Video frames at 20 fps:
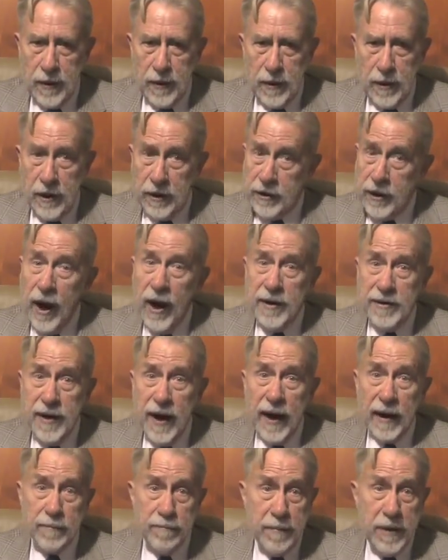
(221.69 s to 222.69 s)
And
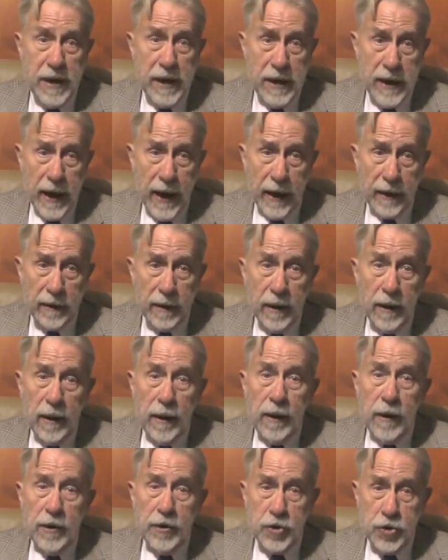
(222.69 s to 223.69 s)
contact me at
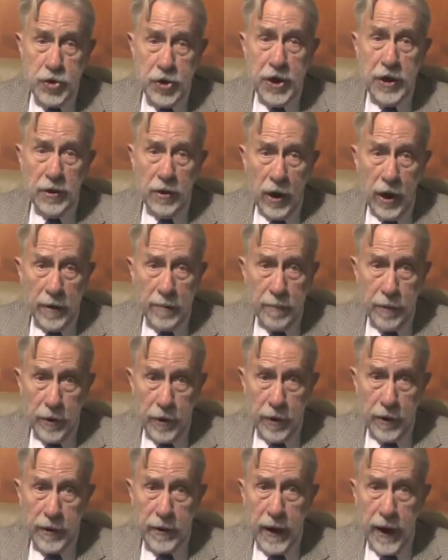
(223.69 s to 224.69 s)

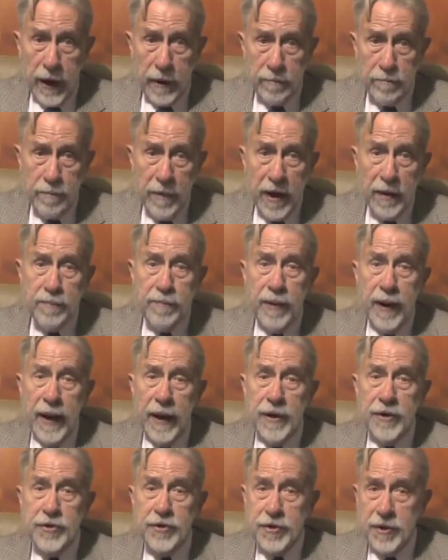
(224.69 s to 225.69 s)

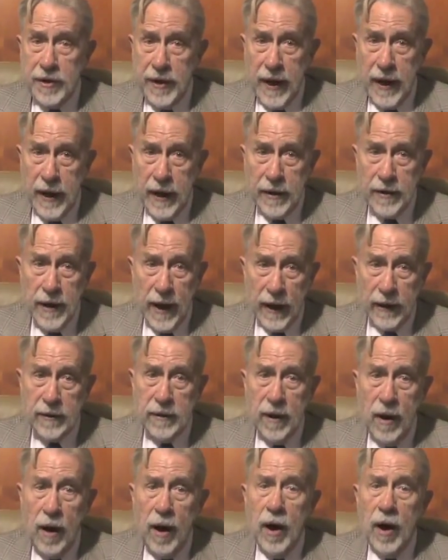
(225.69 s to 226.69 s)

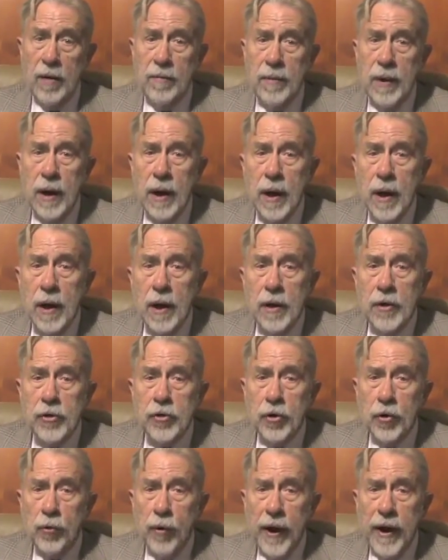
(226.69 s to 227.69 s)
glundberg@medpagetoday.com
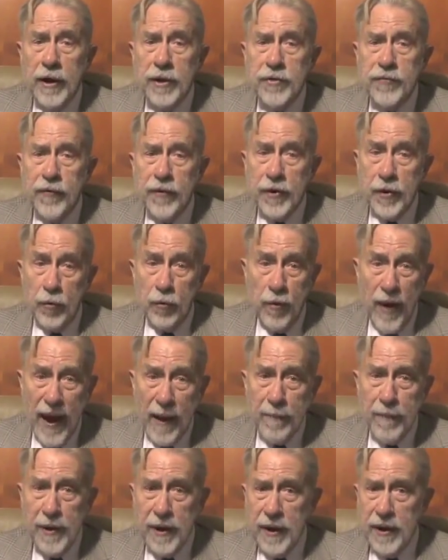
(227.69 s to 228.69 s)
to arrange for the
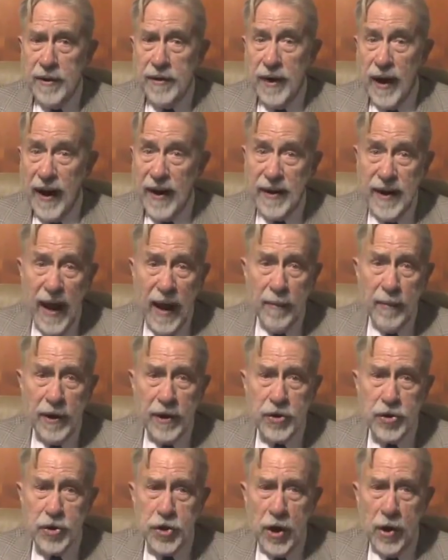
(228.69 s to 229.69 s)
rapid and
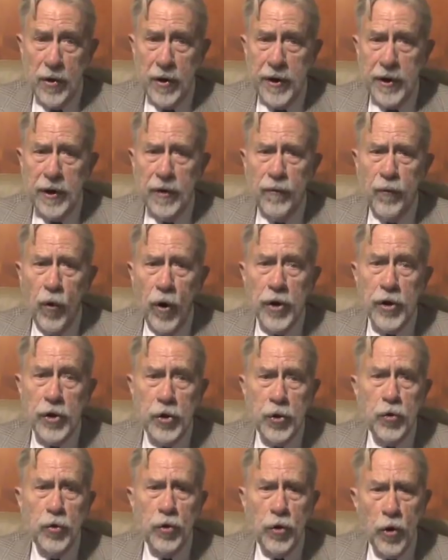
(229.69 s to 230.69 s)
dynamic sharing of what
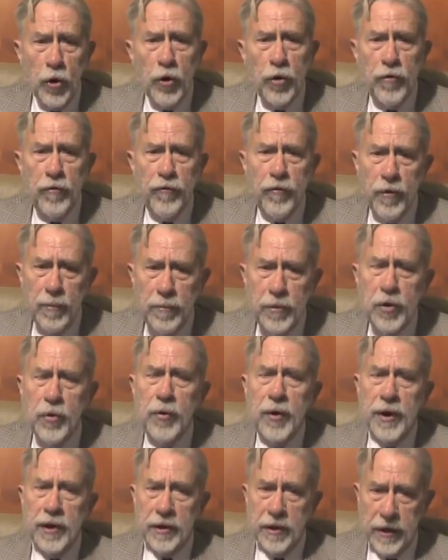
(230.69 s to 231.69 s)
you learn from
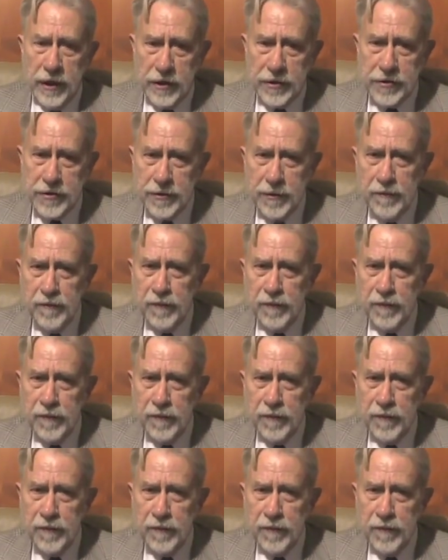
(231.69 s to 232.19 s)
doing this.